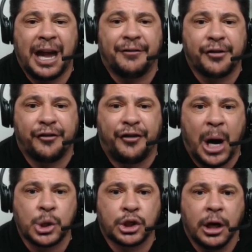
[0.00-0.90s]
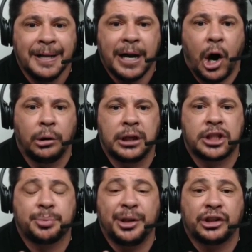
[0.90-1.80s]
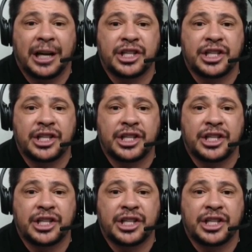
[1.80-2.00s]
every false Holy Spirit,